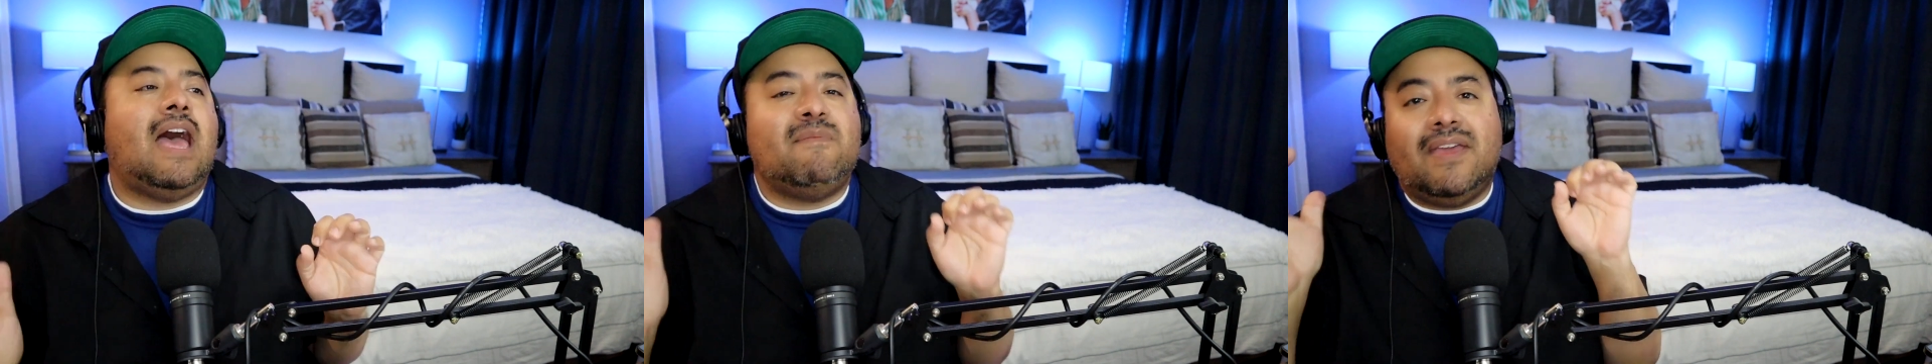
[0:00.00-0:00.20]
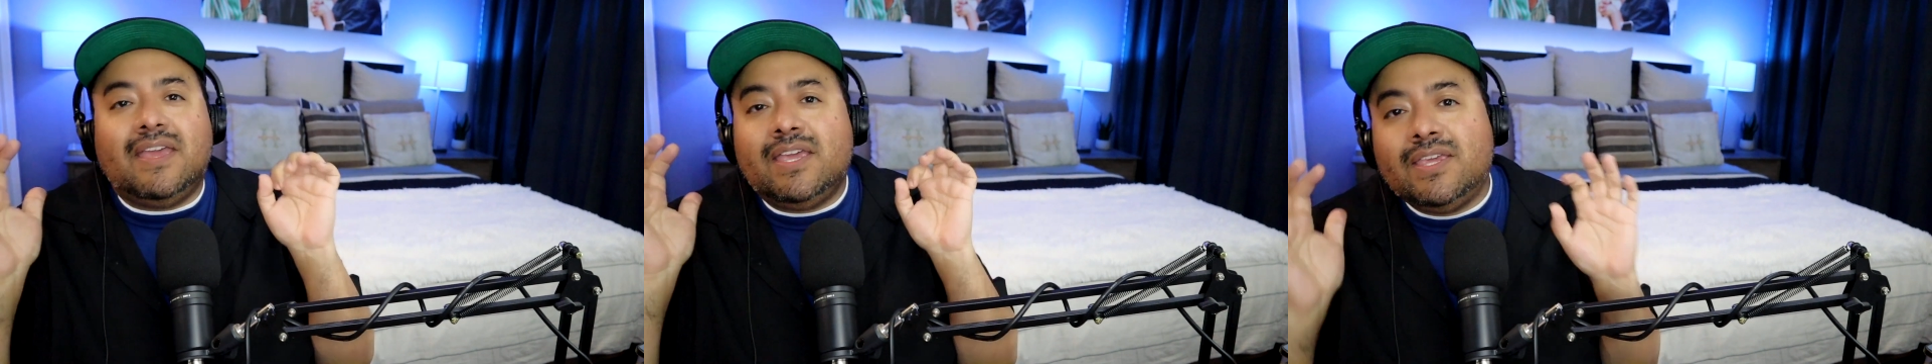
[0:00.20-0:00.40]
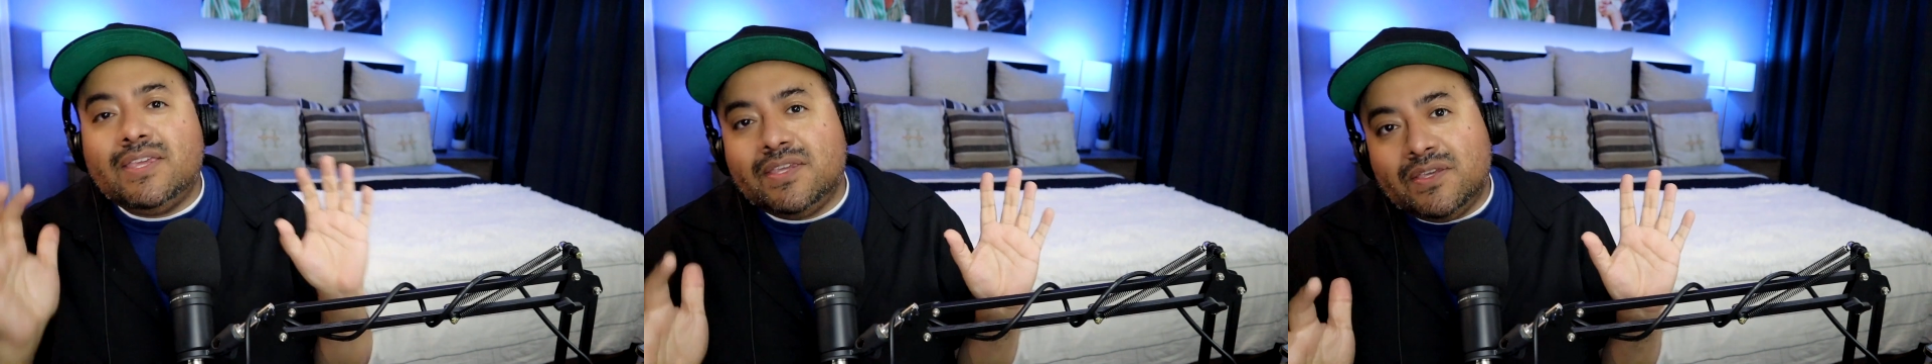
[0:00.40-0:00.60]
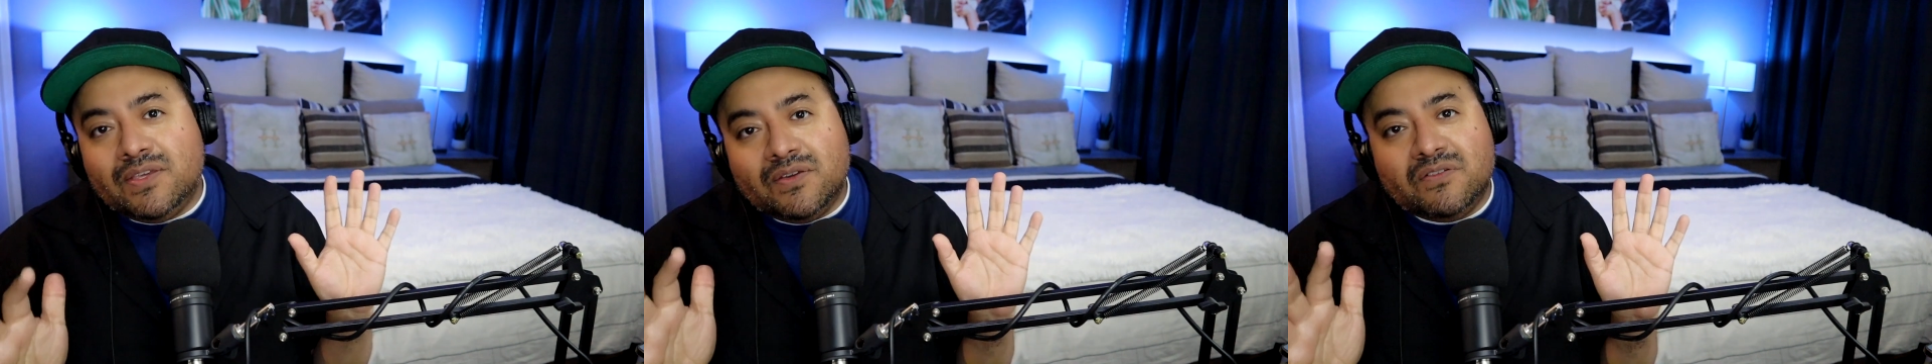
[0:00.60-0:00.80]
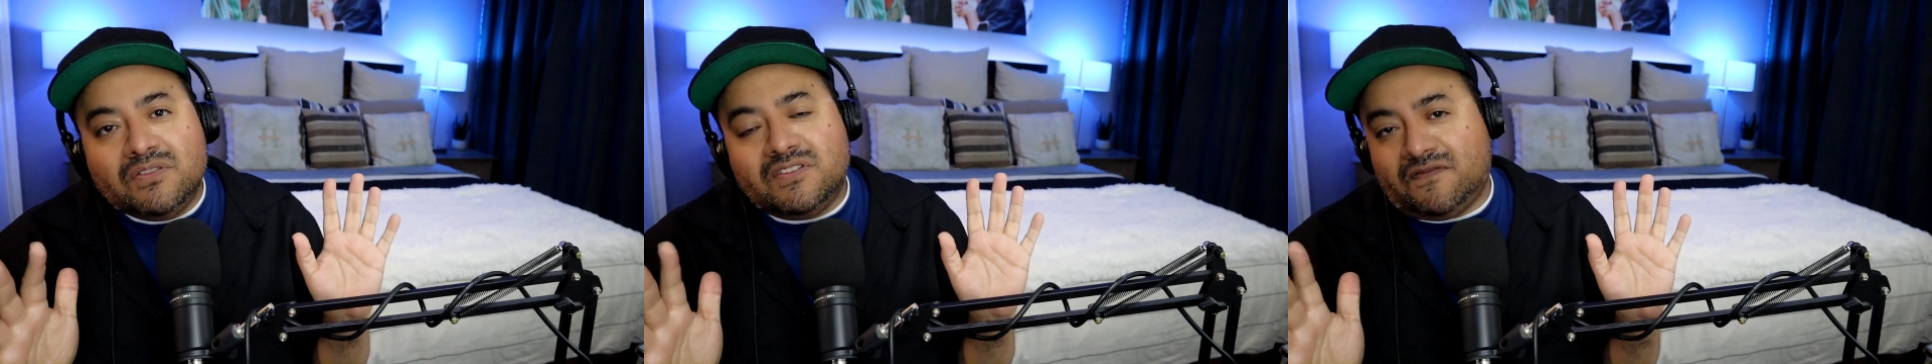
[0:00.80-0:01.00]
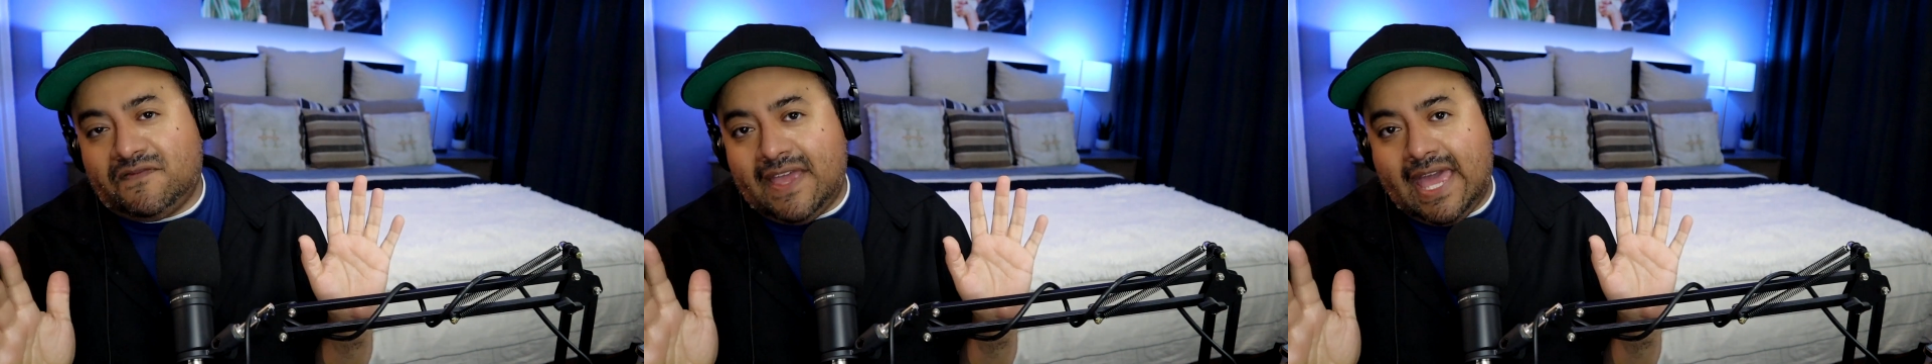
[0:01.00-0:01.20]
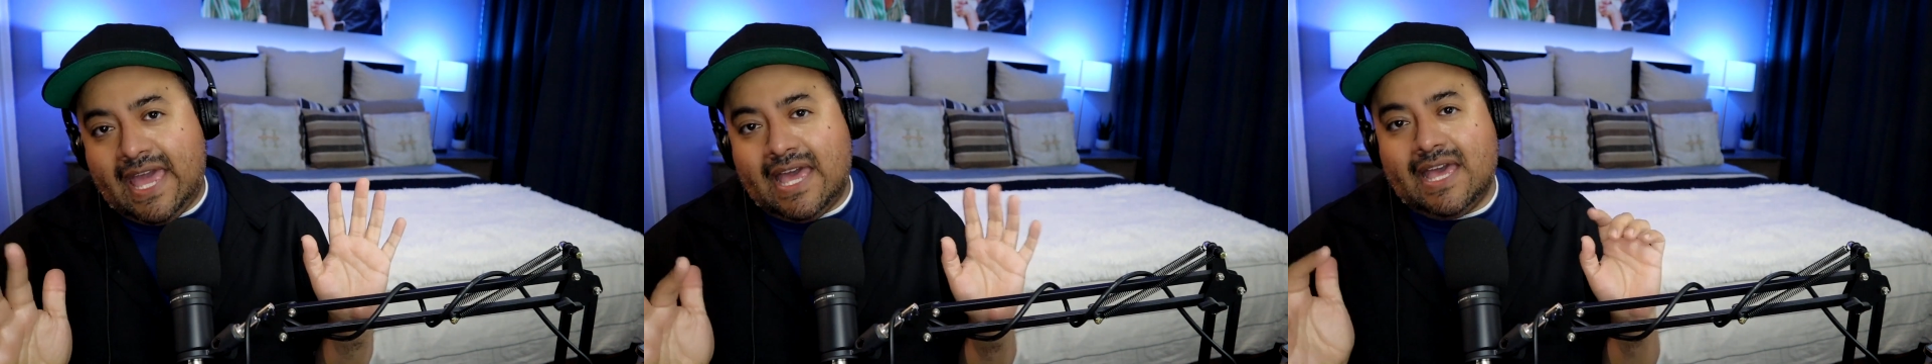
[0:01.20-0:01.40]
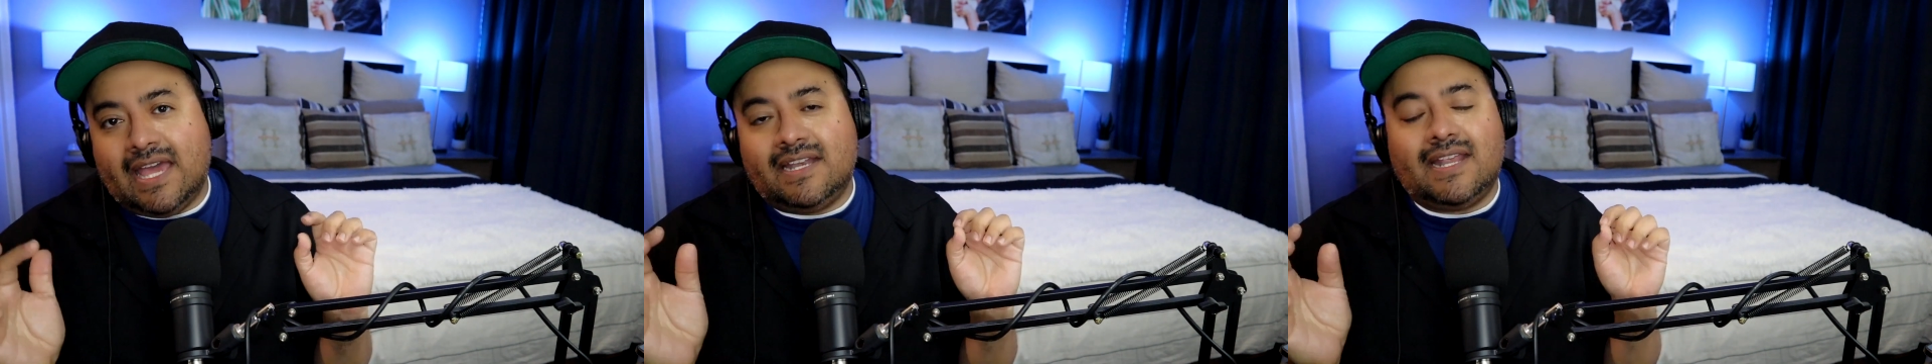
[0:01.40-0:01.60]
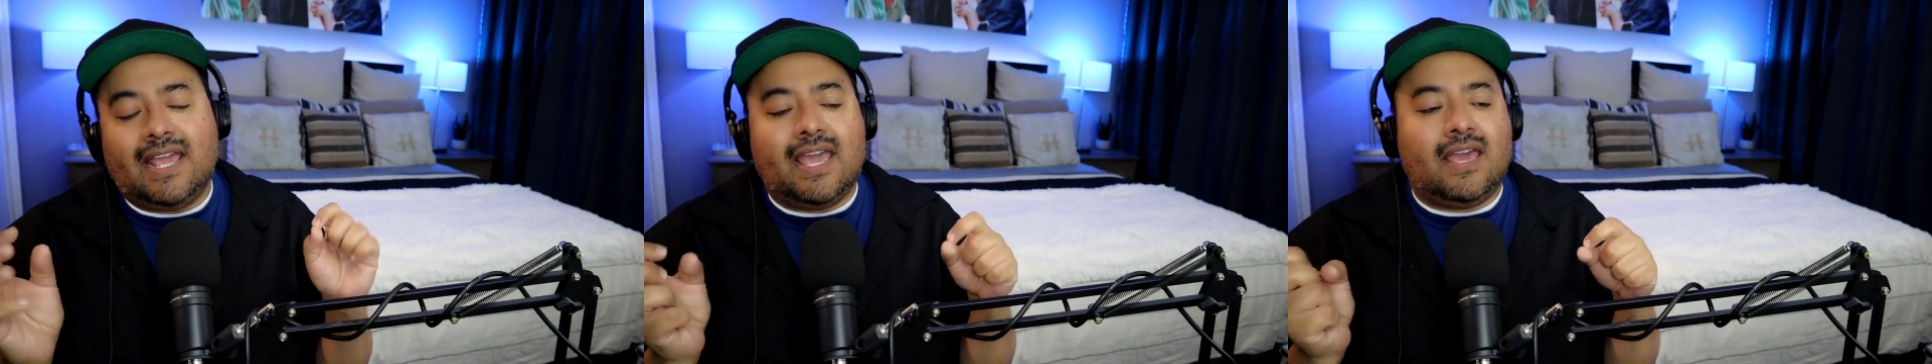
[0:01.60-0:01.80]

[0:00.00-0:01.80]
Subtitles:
I'm a huge fan